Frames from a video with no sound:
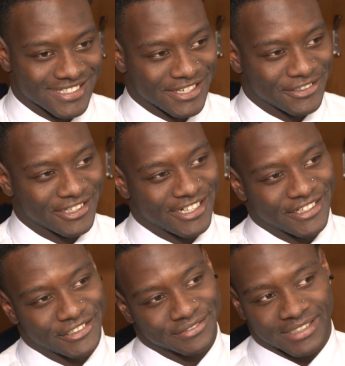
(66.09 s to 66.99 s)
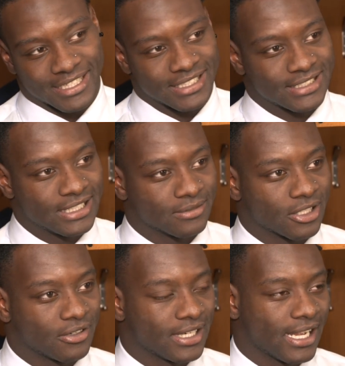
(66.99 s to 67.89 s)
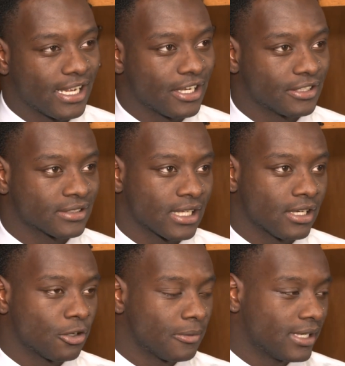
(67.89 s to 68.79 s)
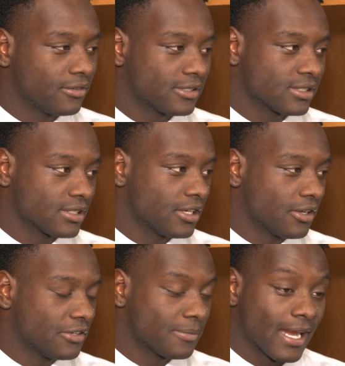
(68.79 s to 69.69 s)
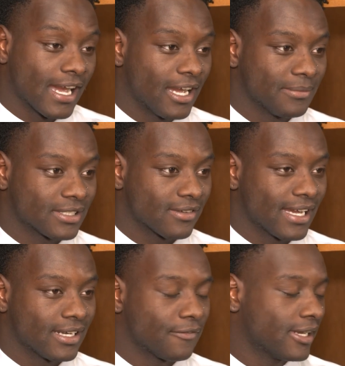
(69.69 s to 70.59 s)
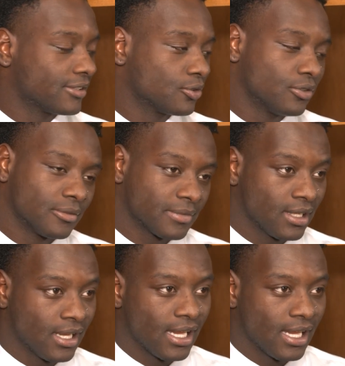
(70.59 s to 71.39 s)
So I just seen him throw it in the air, and nobody was, you know, he was behind me, so I had to fight through him.